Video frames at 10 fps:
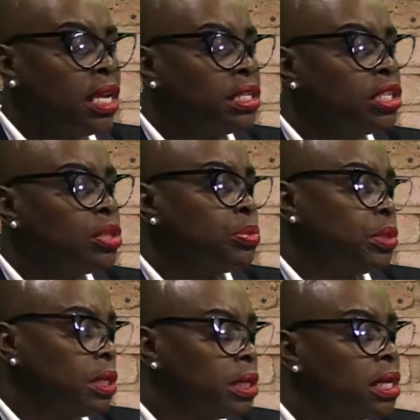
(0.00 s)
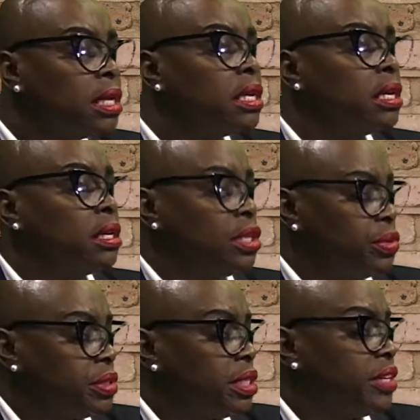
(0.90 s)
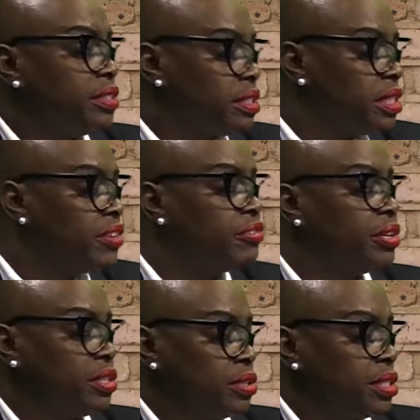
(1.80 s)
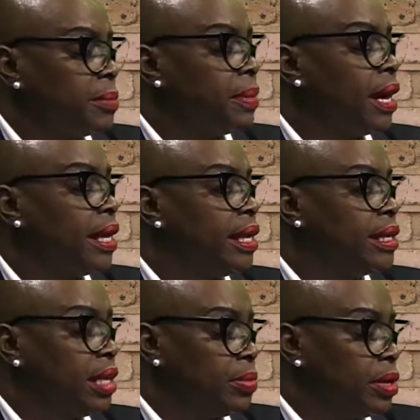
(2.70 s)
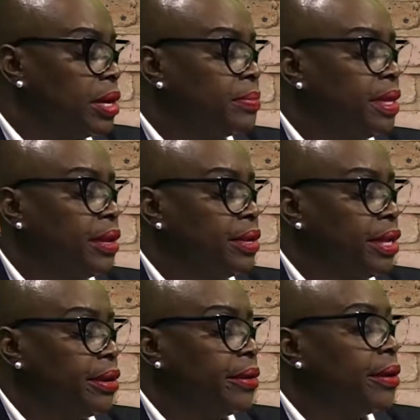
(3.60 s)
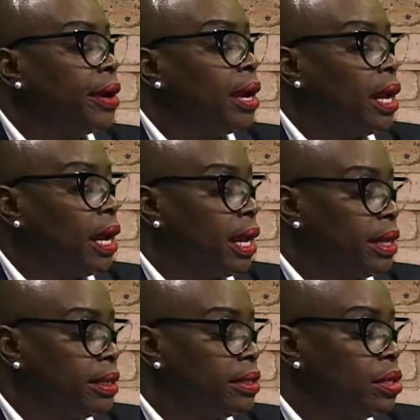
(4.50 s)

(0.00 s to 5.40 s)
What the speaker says: she would, to get delivered to somebody, and they would come down there and,